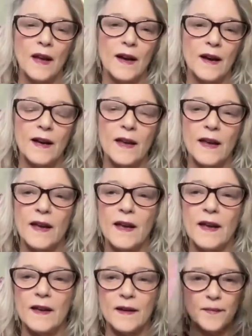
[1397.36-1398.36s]
I
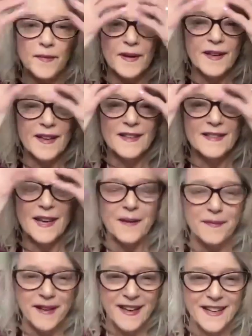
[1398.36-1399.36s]
am.
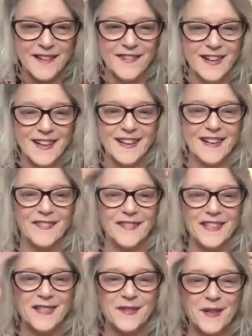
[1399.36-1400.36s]
Tapping anywhere.
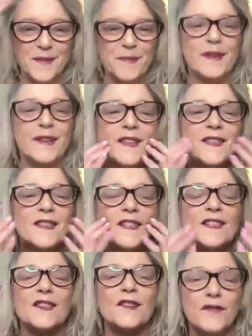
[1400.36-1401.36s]
We just want to bring this
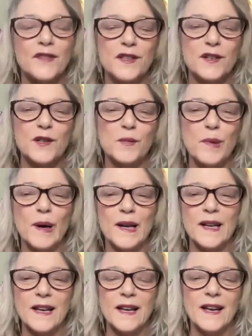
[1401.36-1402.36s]
into the physical
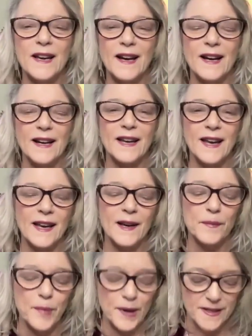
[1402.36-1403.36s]
body. I
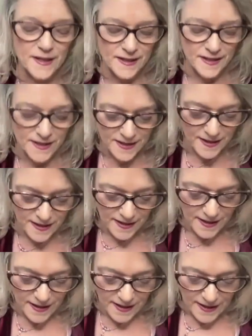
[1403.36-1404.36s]
am present.
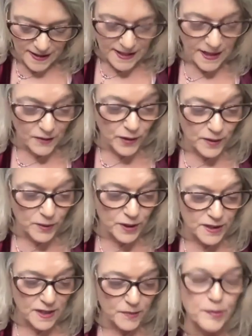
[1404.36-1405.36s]
Take one more
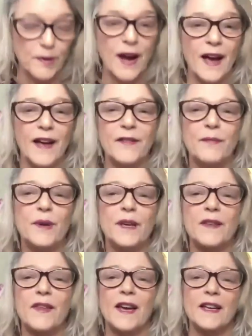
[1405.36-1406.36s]
deep breath,
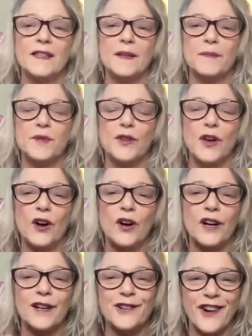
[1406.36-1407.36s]
bringing the hands up to the
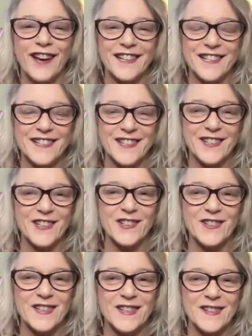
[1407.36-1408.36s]
heart,
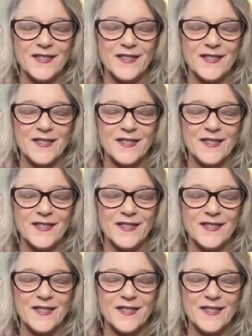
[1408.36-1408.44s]
gratitude.